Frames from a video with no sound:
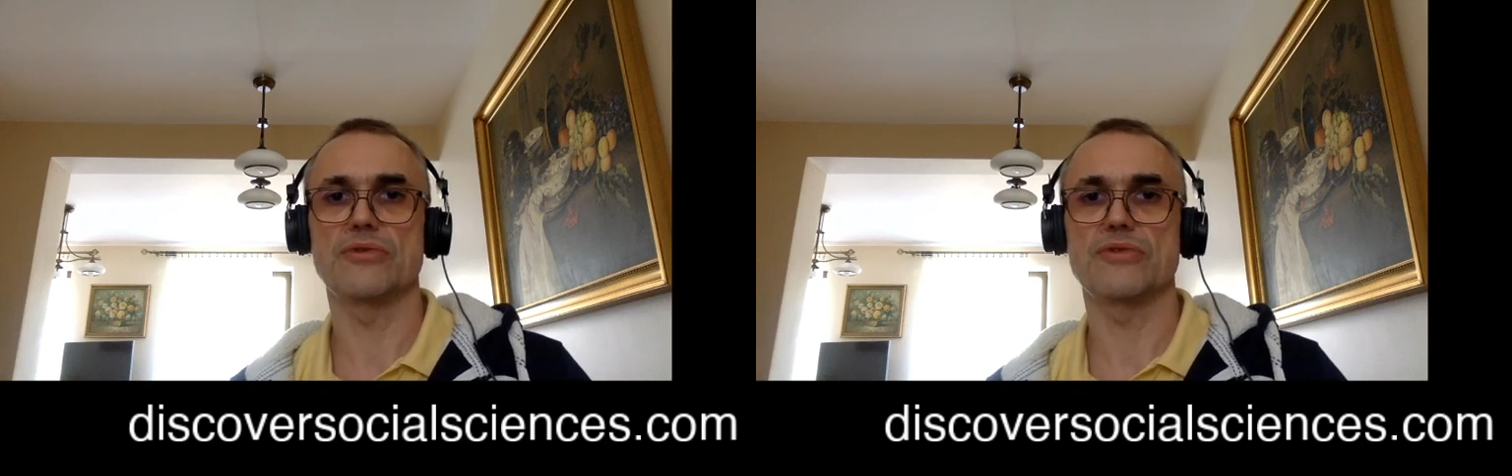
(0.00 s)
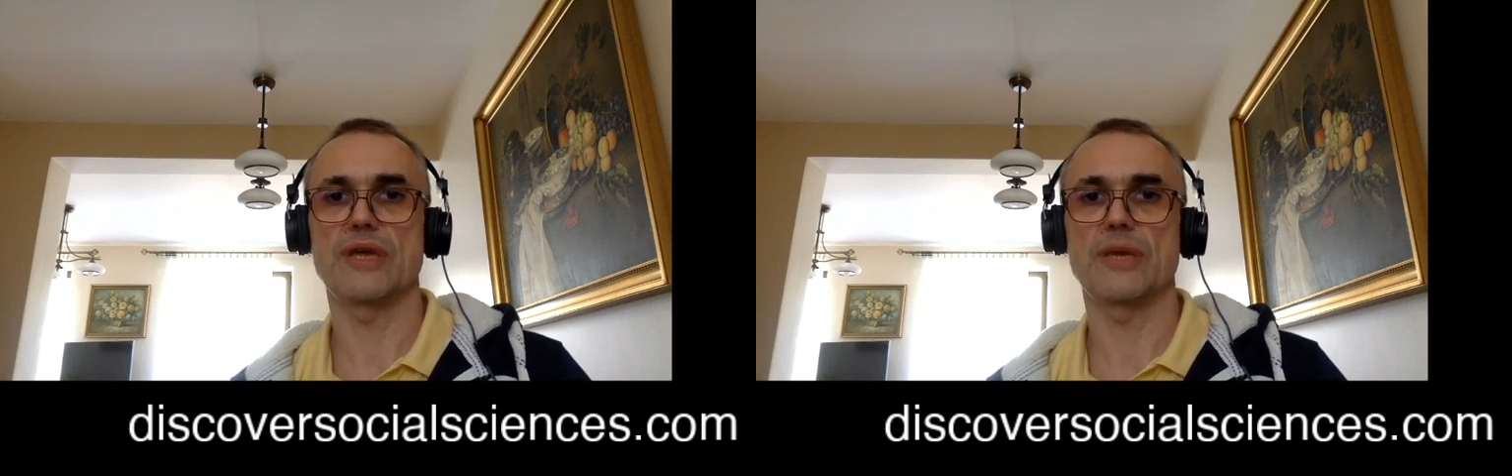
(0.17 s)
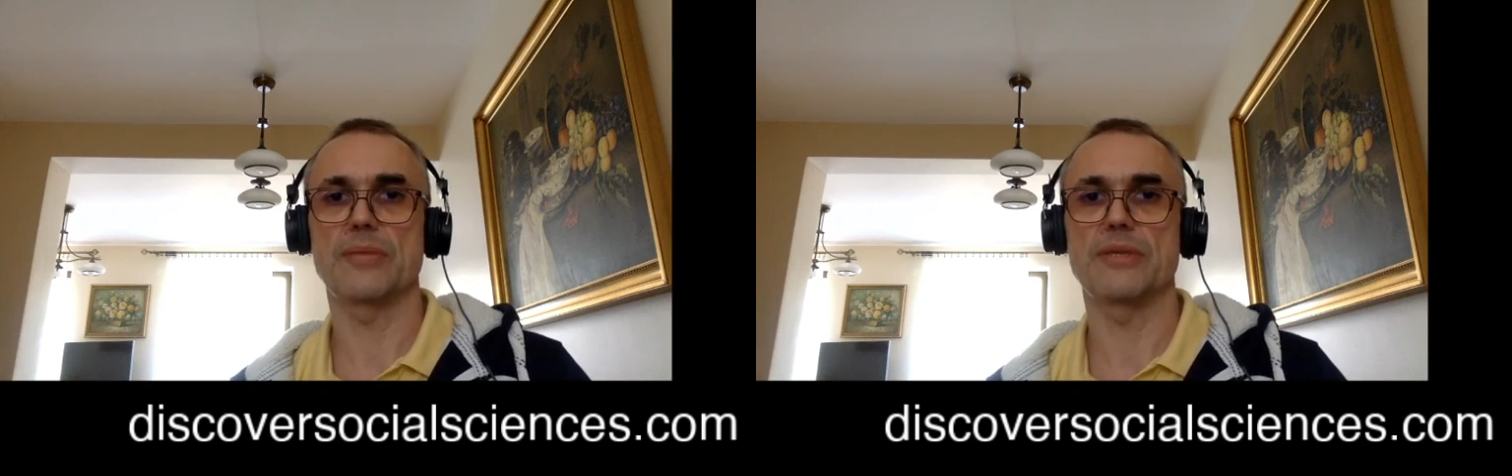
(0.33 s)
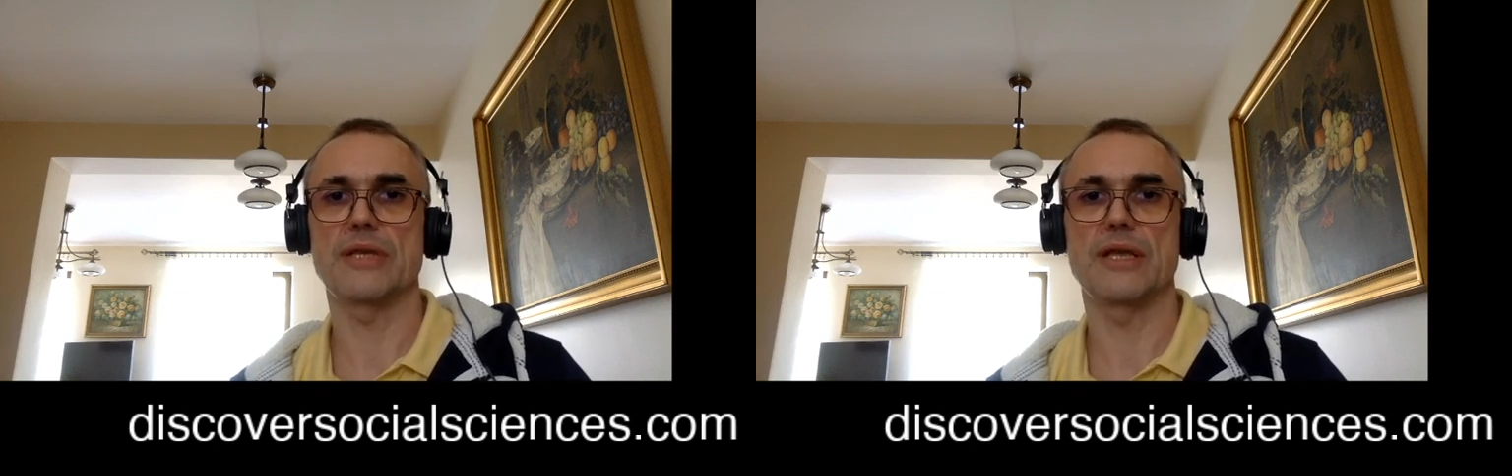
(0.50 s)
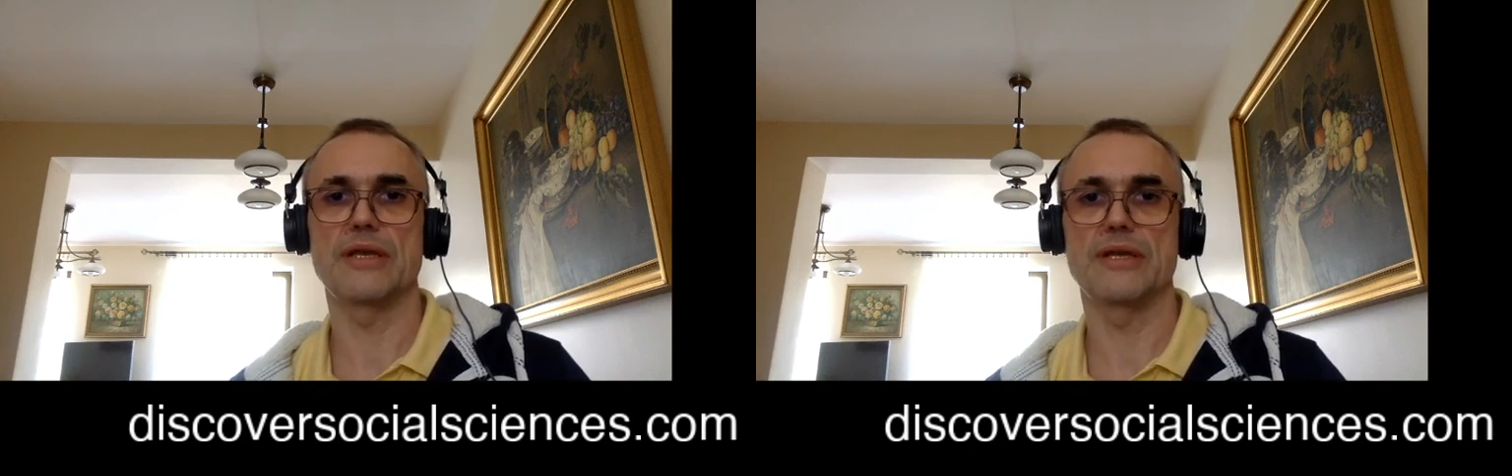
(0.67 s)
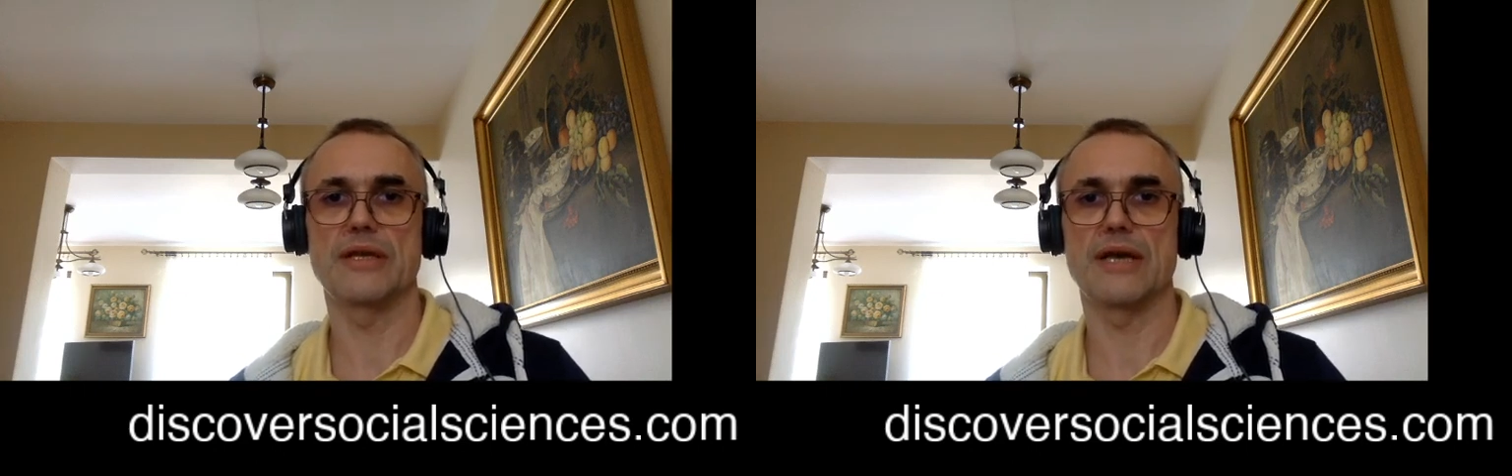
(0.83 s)
of capital
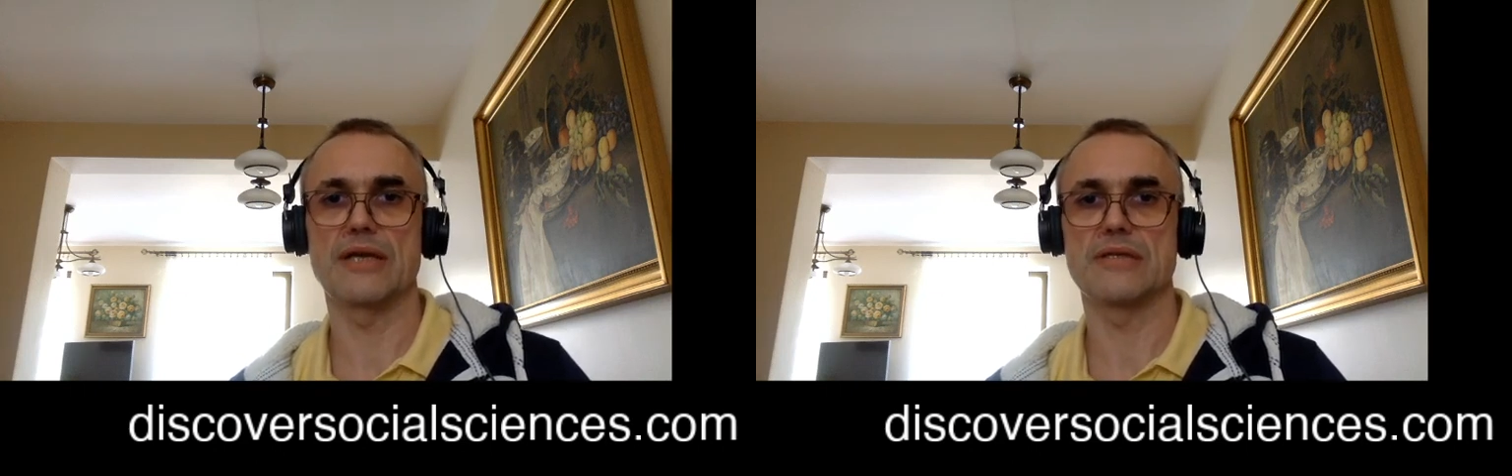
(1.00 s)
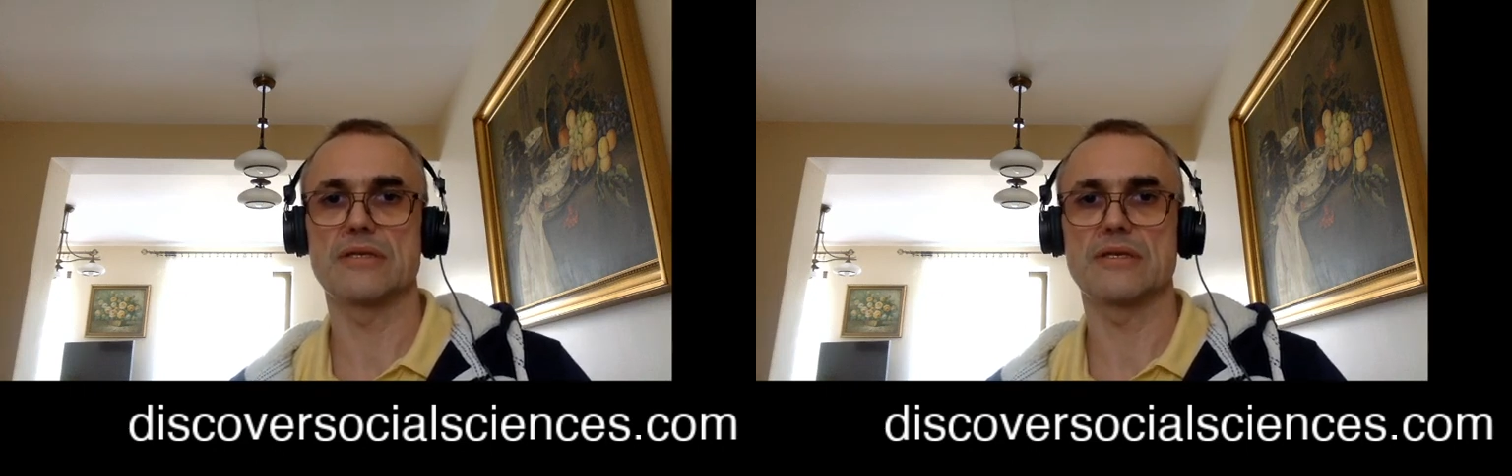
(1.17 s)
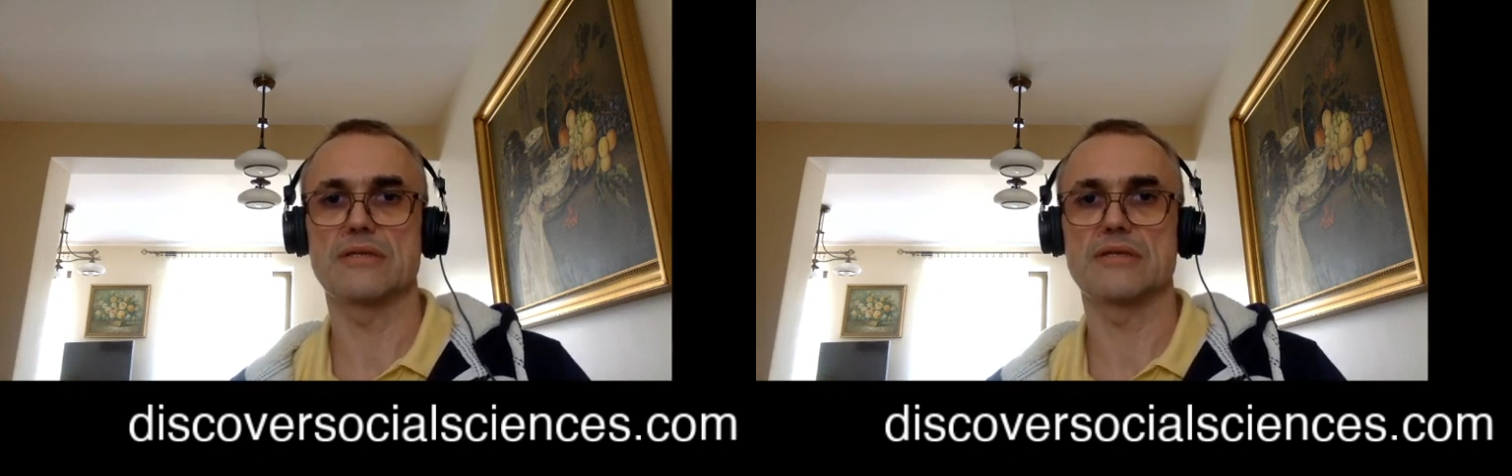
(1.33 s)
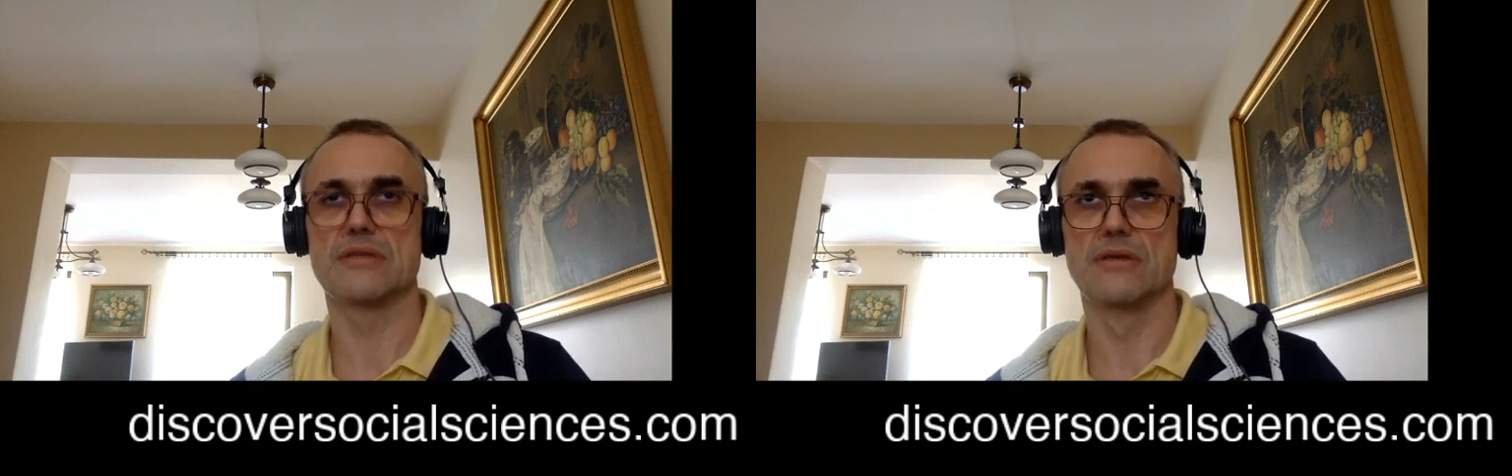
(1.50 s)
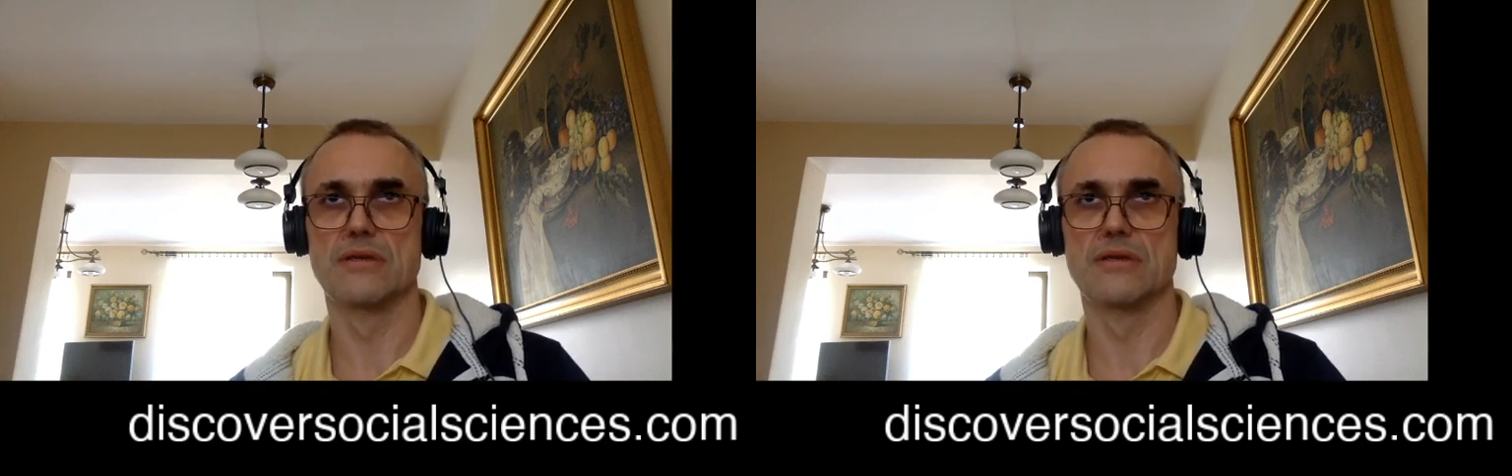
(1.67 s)
in assets,